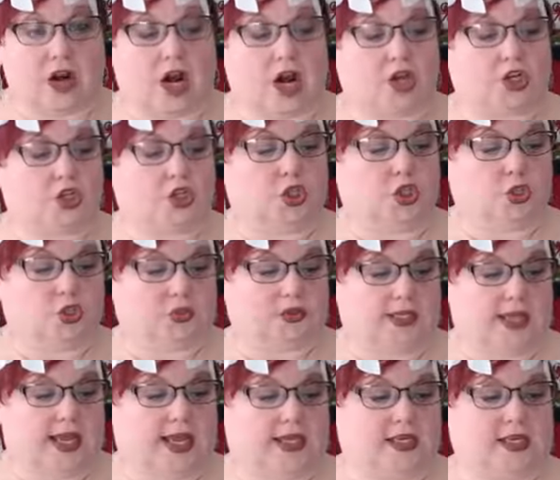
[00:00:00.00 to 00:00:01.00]
on Yule
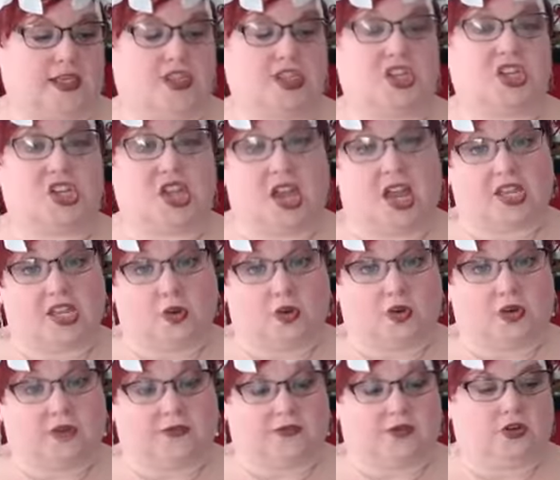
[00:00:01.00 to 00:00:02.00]
night,
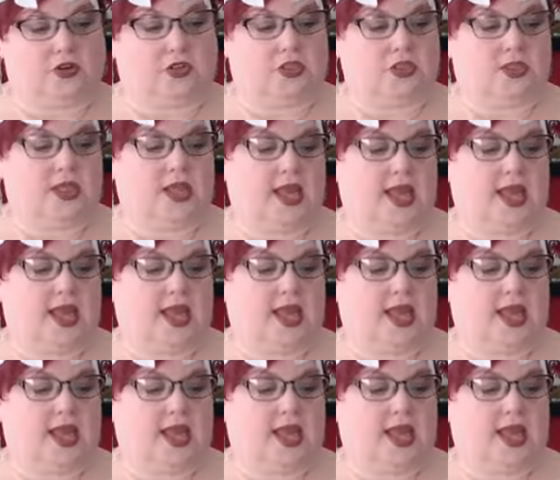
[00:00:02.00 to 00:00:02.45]
January 1st.